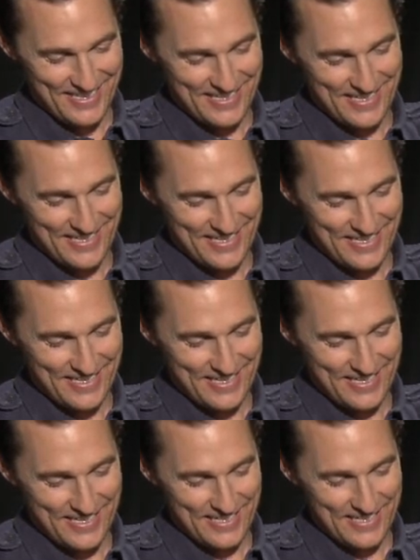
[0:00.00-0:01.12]

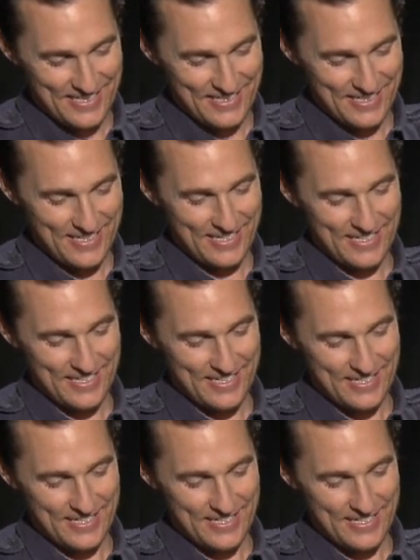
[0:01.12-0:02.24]

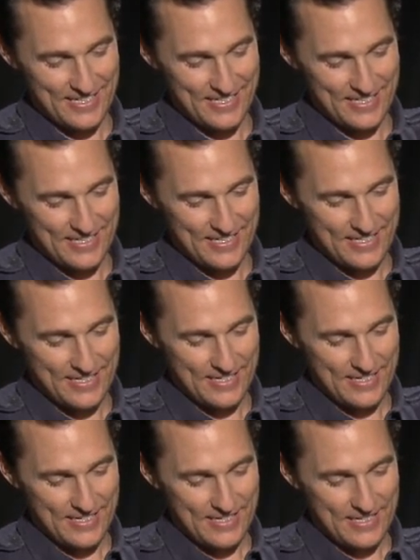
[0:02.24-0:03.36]

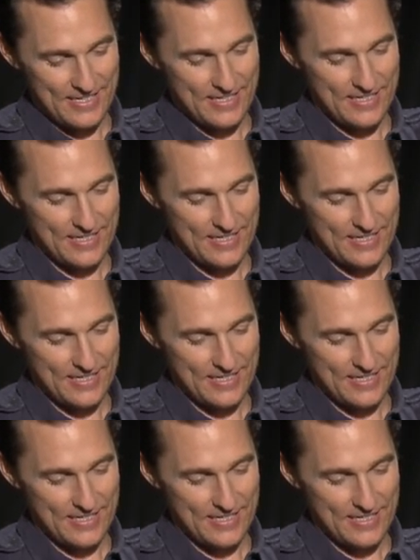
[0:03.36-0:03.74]
This person isn't speaking.